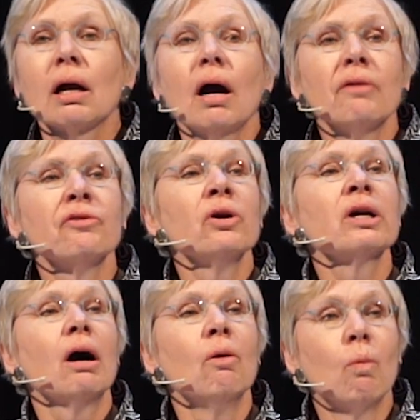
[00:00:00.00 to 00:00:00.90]

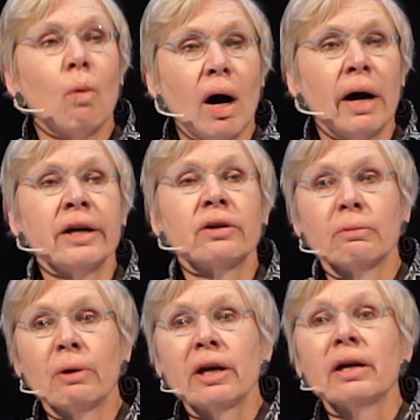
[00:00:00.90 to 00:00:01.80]
covering a wide
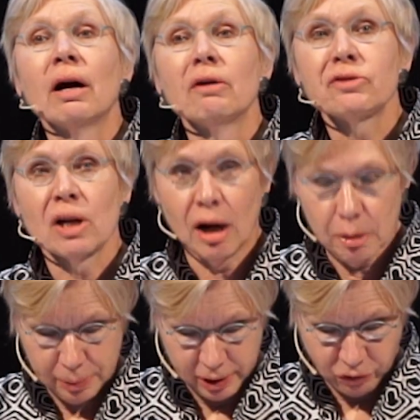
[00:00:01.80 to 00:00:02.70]
array of
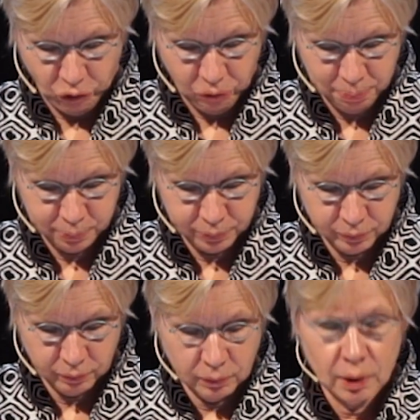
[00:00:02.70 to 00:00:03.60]
topics.
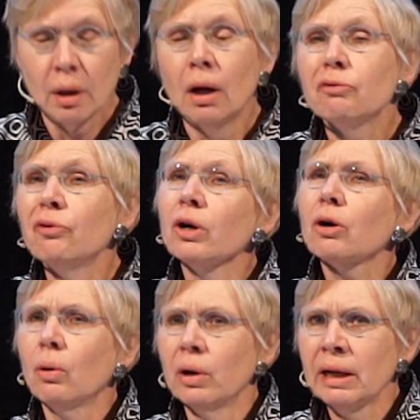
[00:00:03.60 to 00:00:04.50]
For
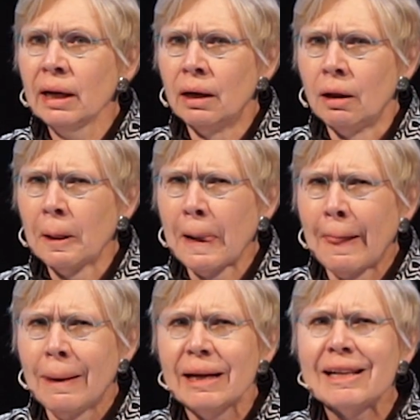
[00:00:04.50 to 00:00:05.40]
Cornell,
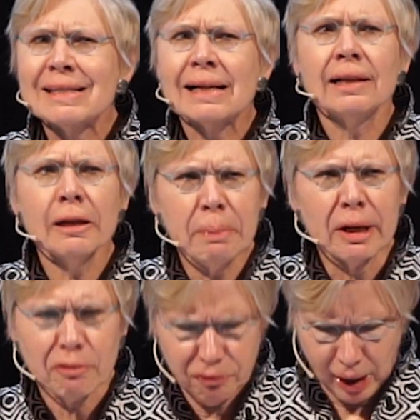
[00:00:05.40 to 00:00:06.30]
his
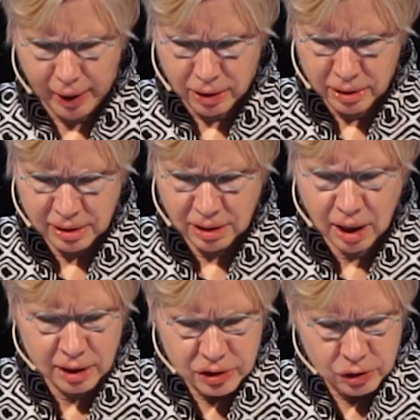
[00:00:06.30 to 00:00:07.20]
clipping files
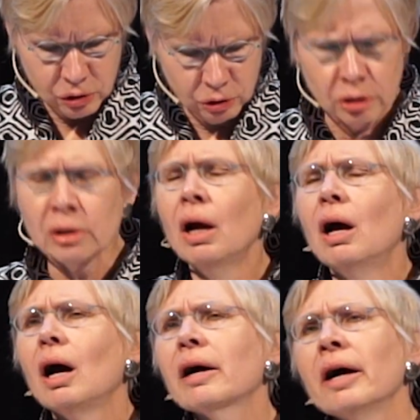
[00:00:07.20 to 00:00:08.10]
constituted
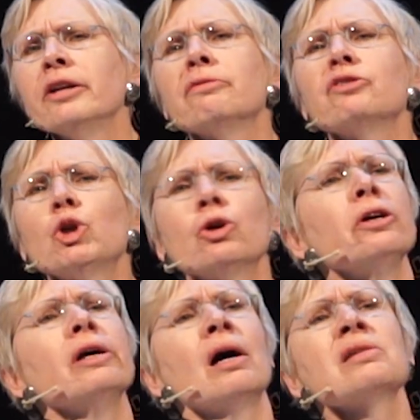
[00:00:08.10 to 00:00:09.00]
a kind of
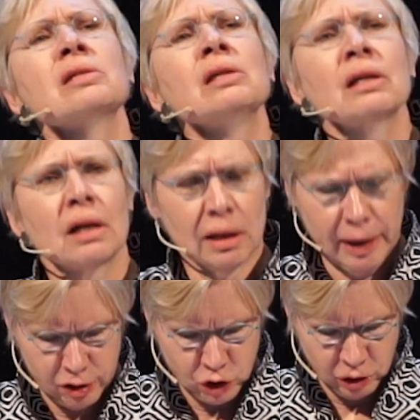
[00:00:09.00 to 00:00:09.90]
curiosity
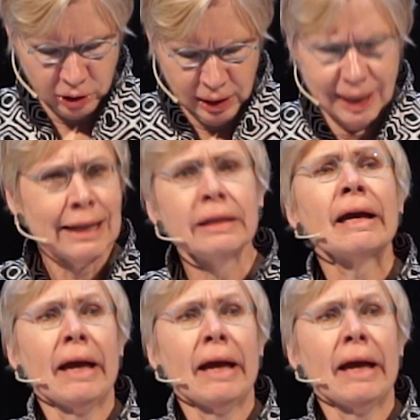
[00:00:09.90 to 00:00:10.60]
collection in the